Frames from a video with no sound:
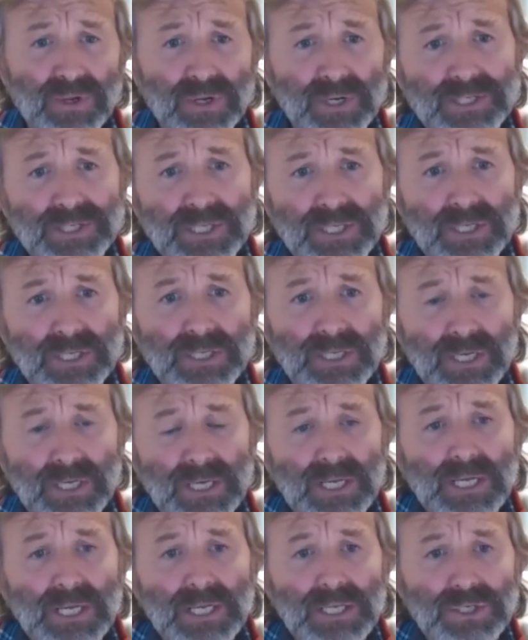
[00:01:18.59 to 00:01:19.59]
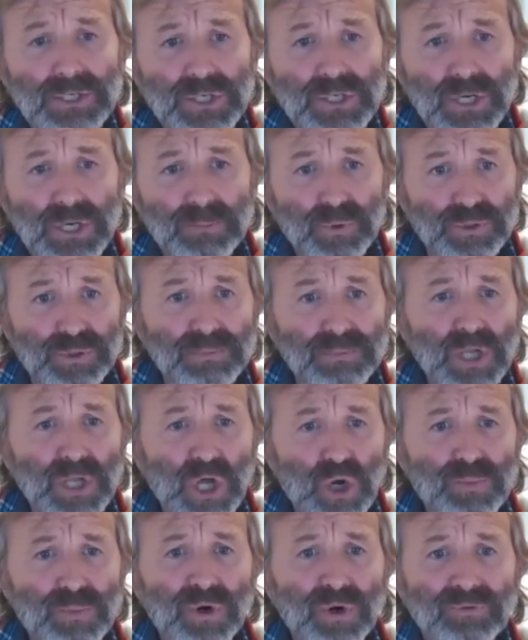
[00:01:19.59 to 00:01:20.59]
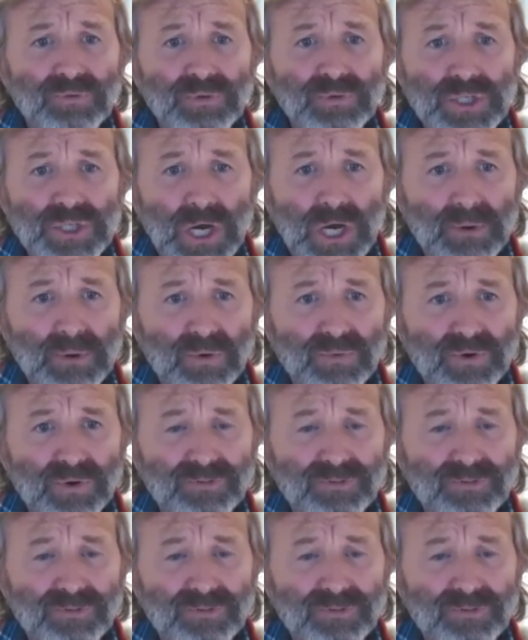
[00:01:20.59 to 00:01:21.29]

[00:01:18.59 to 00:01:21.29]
I did a double diploma at the time over